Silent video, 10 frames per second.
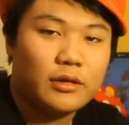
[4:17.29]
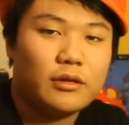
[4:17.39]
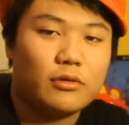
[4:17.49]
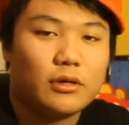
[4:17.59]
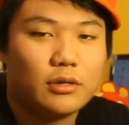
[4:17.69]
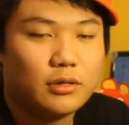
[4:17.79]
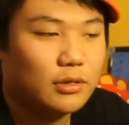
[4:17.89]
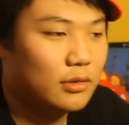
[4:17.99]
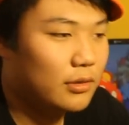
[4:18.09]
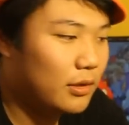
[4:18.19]
anyway,
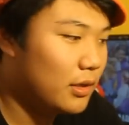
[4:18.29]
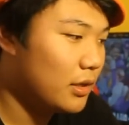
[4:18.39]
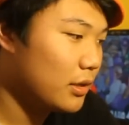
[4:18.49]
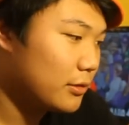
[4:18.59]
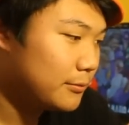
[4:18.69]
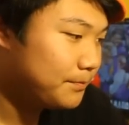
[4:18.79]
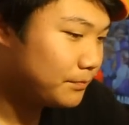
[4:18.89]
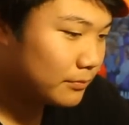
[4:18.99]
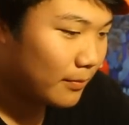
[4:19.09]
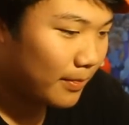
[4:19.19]
uh,
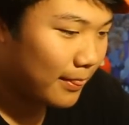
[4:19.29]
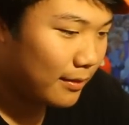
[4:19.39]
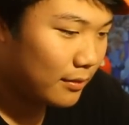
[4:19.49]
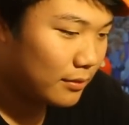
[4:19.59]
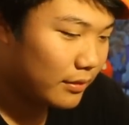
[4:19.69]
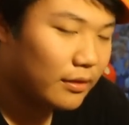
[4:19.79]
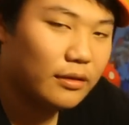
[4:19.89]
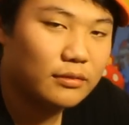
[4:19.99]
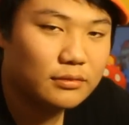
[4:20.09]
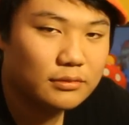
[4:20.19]

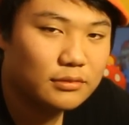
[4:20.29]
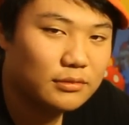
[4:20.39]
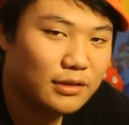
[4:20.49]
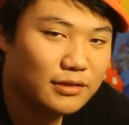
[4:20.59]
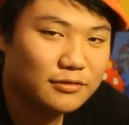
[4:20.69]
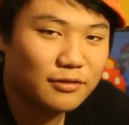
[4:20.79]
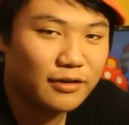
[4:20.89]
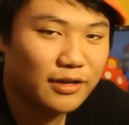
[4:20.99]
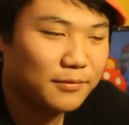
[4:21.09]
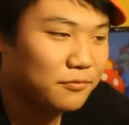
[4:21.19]
yeah, and that's how
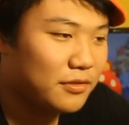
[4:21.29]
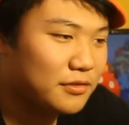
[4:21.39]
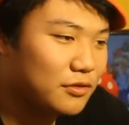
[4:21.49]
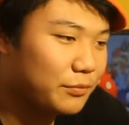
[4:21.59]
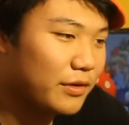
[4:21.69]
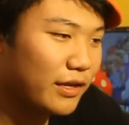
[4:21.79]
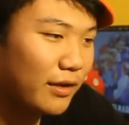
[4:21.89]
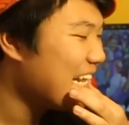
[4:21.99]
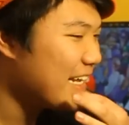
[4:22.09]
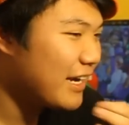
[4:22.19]
I came up with this stupid
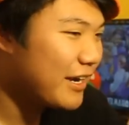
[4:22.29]
name. Then